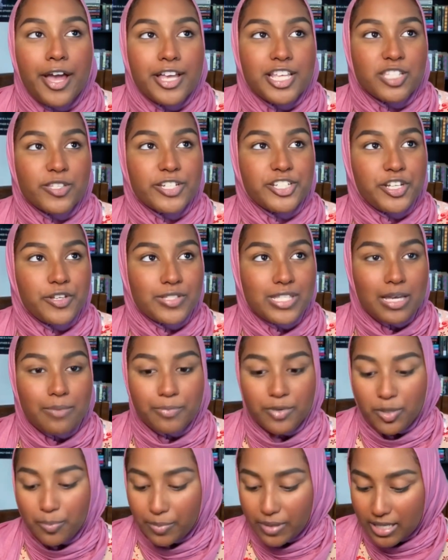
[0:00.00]
So I chose that
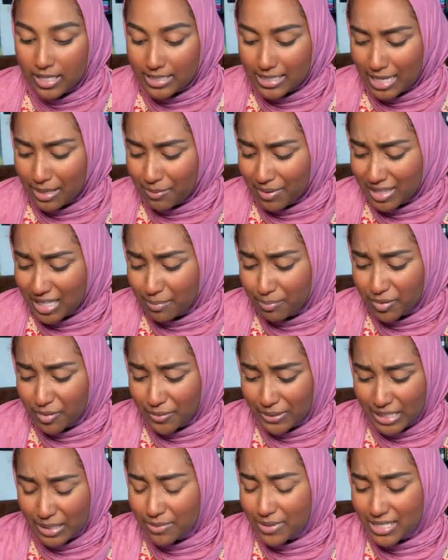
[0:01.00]
book because I read that book
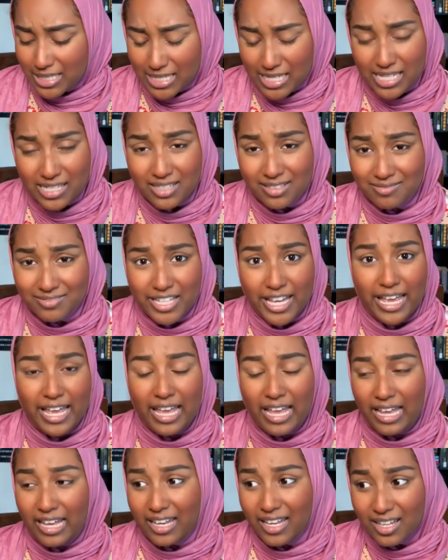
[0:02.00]
when I was like
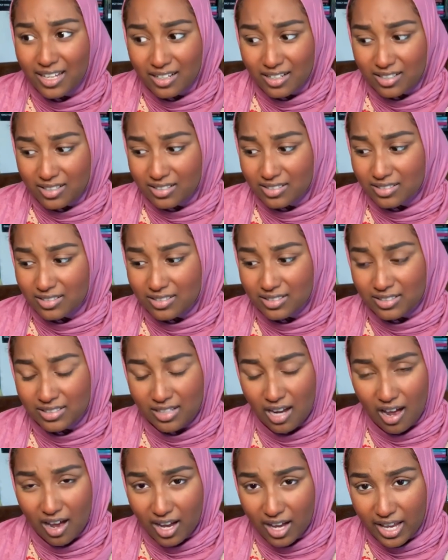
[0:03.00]
8,
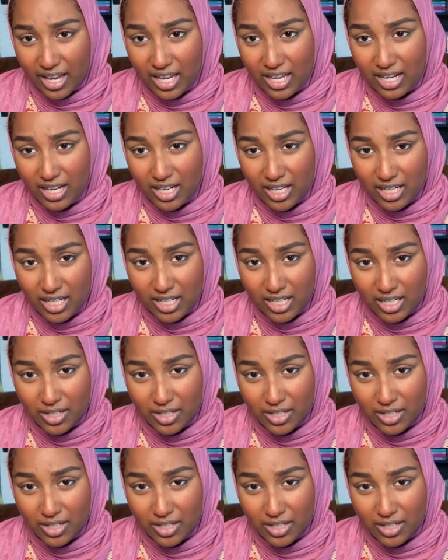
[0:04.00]
9.